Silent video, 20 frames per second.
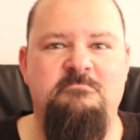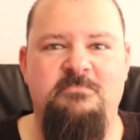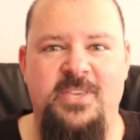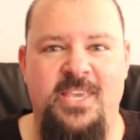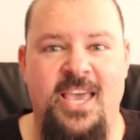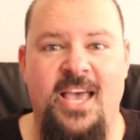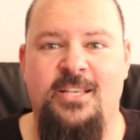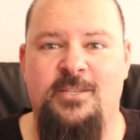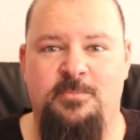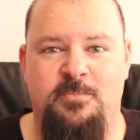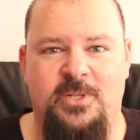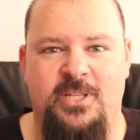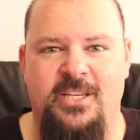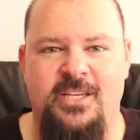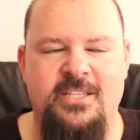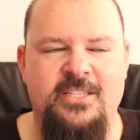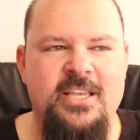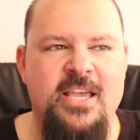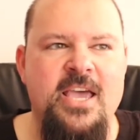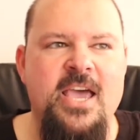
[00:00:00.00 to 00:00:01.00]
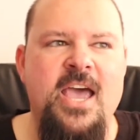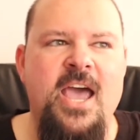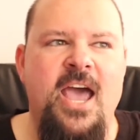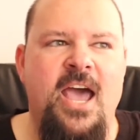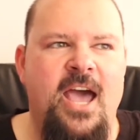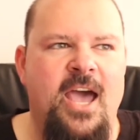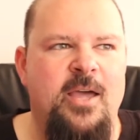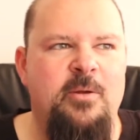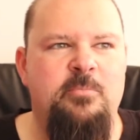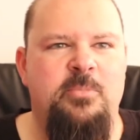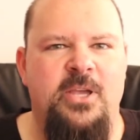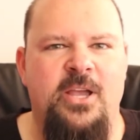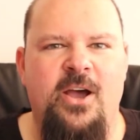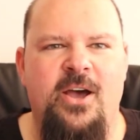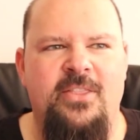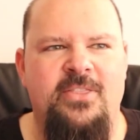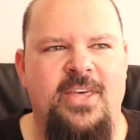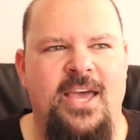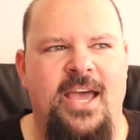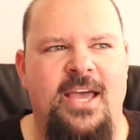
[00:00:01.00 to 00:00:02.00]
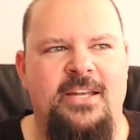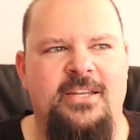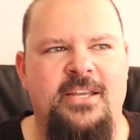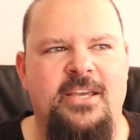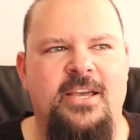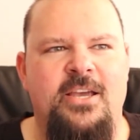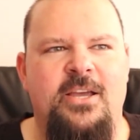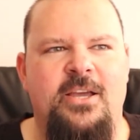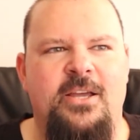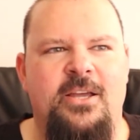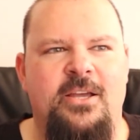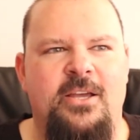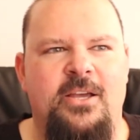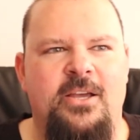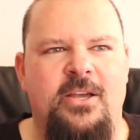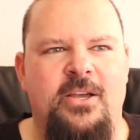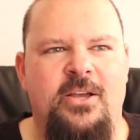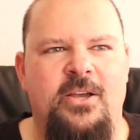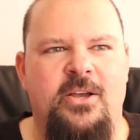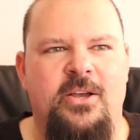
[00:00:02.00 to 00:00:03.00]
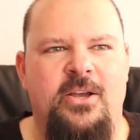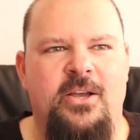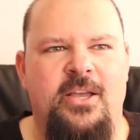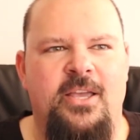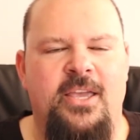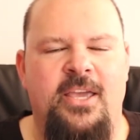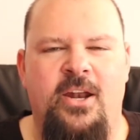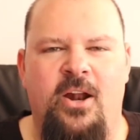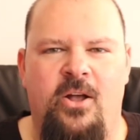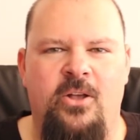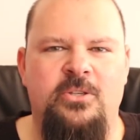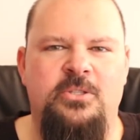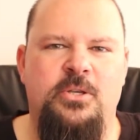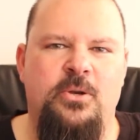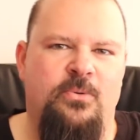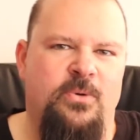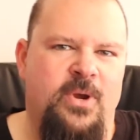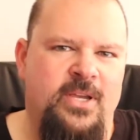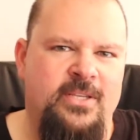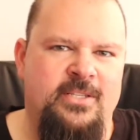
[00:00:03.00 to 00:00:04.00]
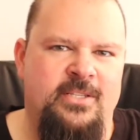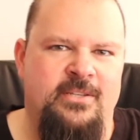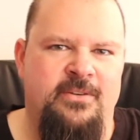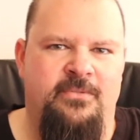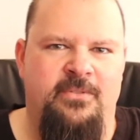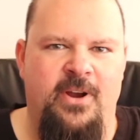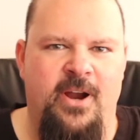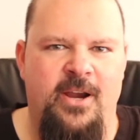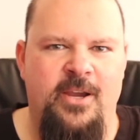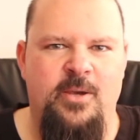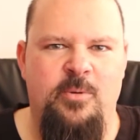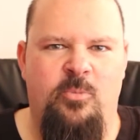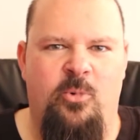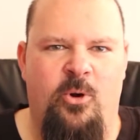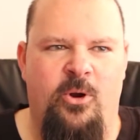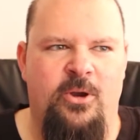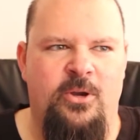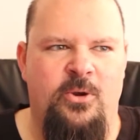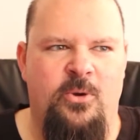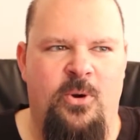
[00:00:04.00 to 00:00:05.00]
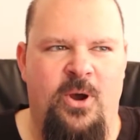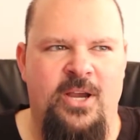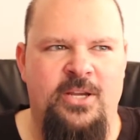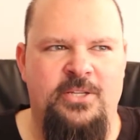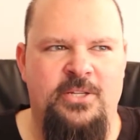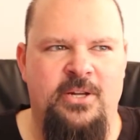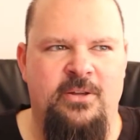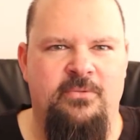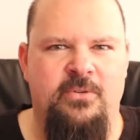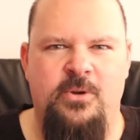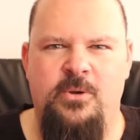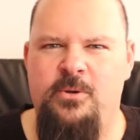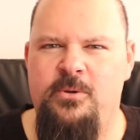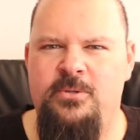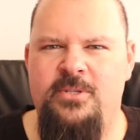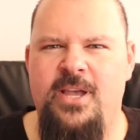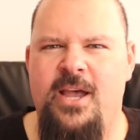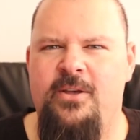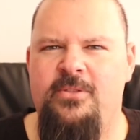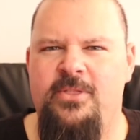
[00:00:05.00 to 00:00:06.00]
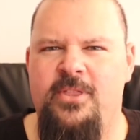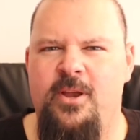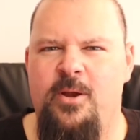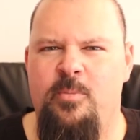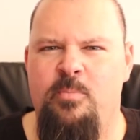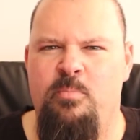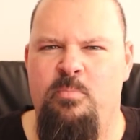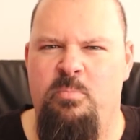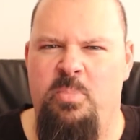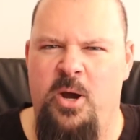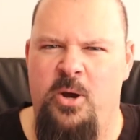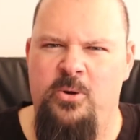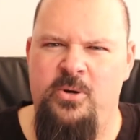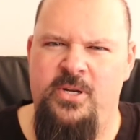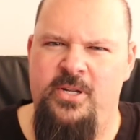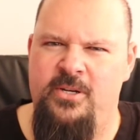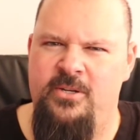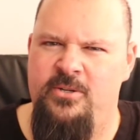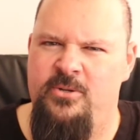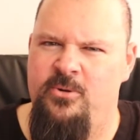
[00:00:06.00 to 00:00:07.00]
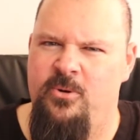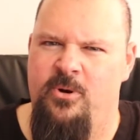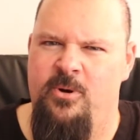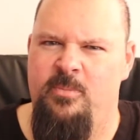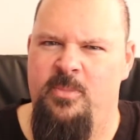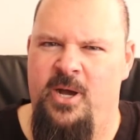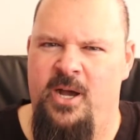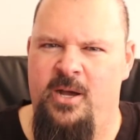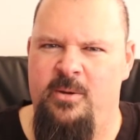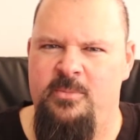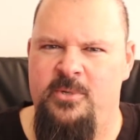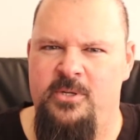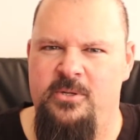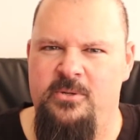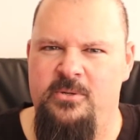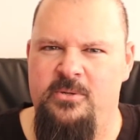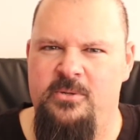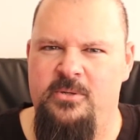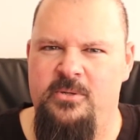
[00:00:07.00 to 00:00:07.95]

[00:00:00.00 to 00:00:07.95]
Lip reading: Yes, please. And beyond that, it also raises a very important question of who's out there boning Dormammu.